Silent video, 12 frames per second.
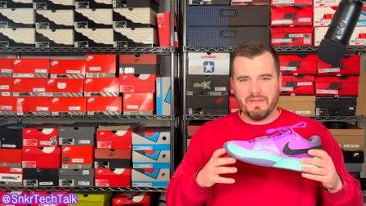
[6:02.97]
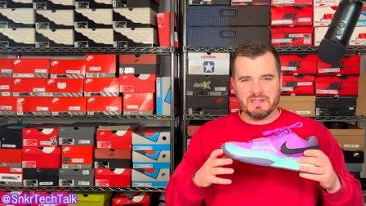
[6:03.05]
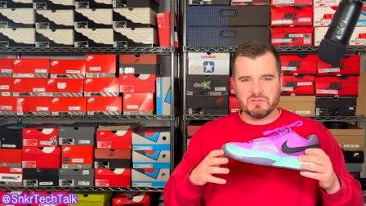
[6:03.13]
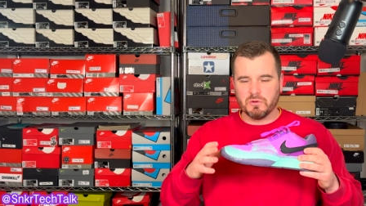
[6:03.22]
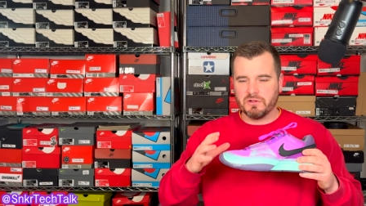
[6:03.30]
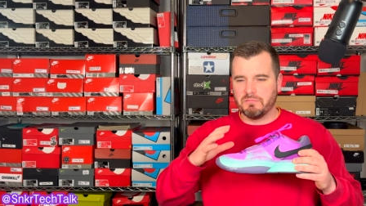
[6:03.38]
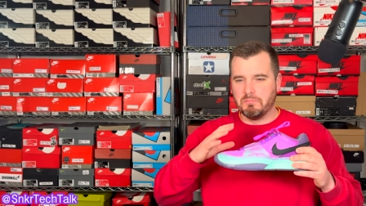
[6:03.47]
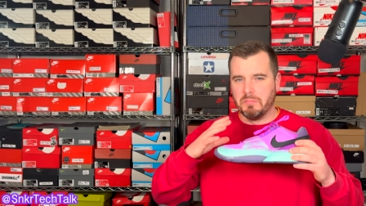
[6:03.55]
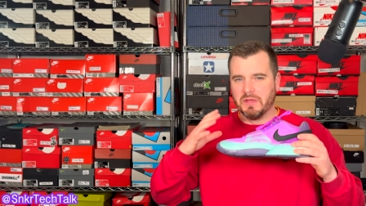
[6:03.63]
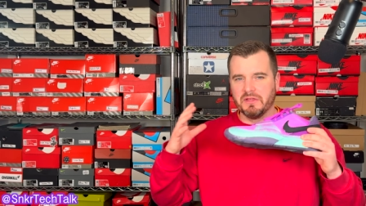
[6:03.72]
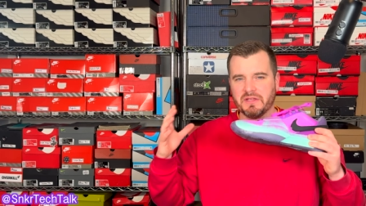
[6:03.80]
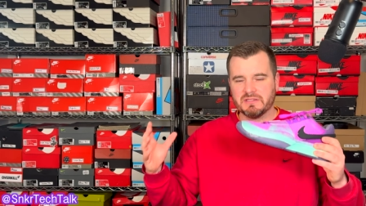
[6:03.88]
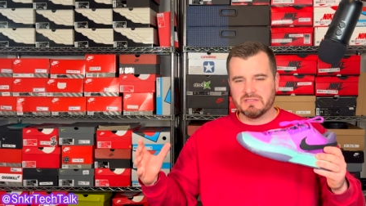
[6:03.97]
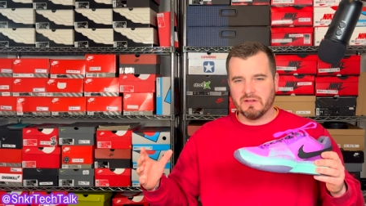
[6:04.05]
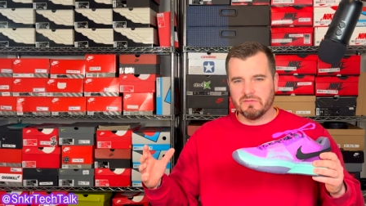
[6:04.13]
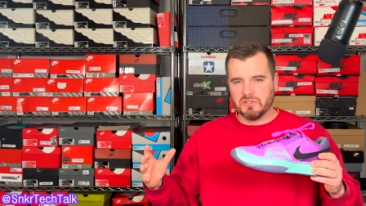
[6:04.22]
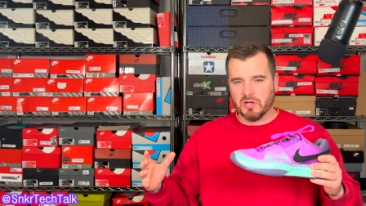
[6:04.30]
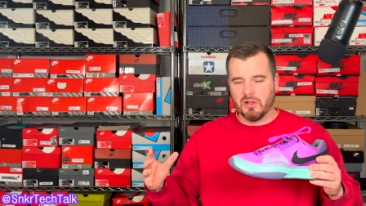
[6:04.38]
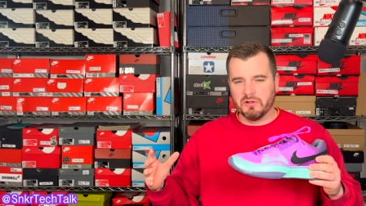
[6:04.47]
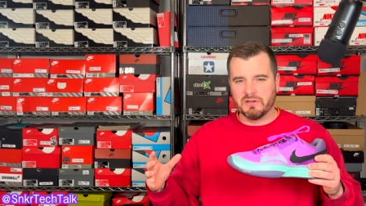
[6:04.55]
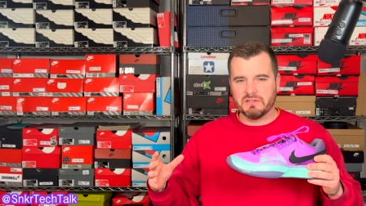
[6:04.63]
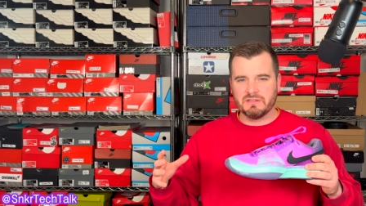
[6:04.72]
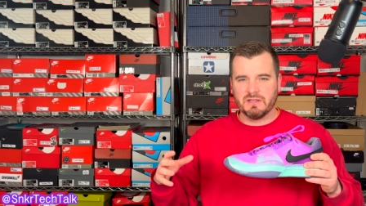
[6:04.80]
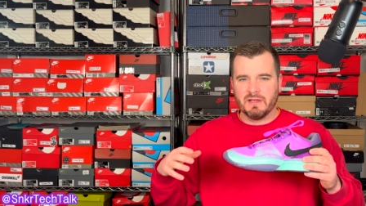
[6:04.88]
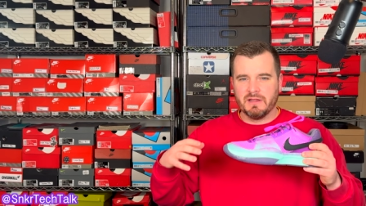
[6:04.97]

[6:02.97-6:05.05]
that's worth billions of dollars,